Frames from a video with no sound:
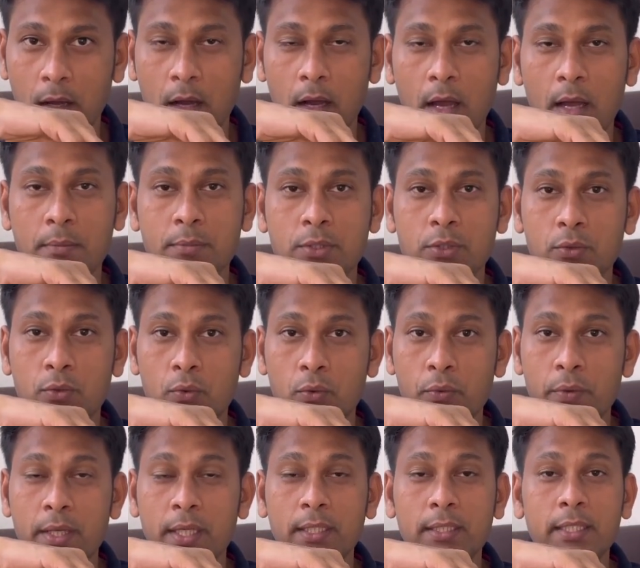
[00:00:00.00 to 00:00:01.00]
I am
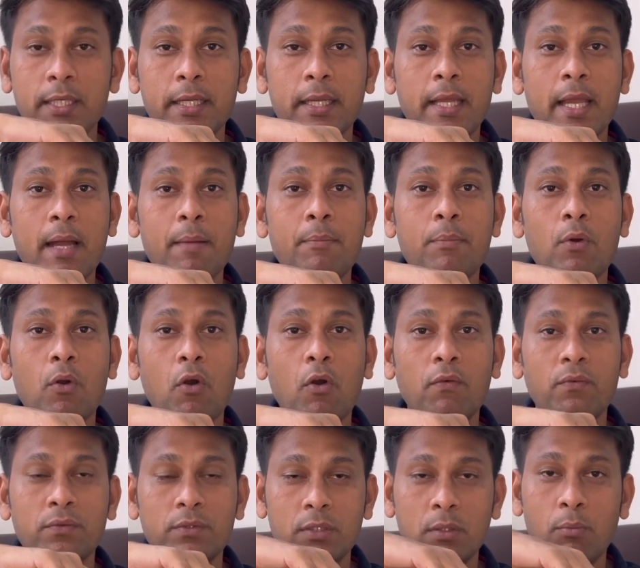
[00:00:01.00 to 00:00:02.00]
screwing the cap
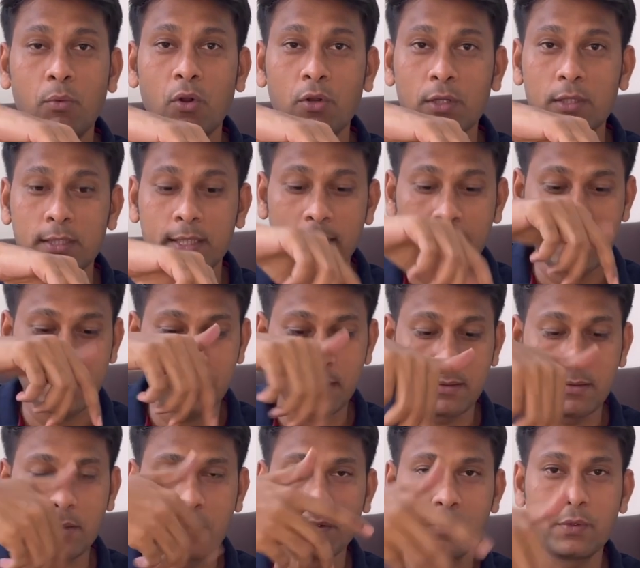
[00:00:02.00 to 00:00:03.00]
of the bottle. That
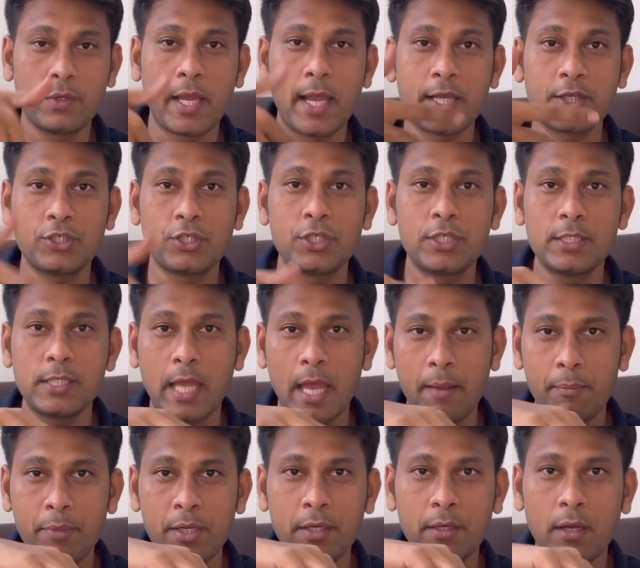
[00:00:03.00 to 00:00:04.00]
action is
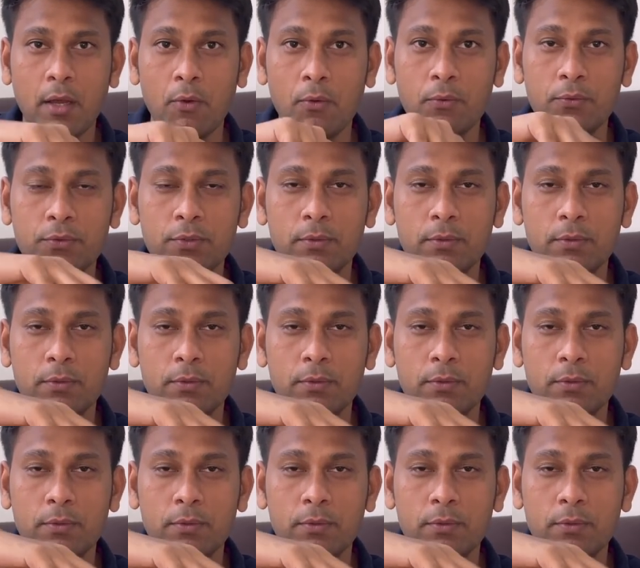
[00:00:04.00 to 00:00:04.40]
happening now.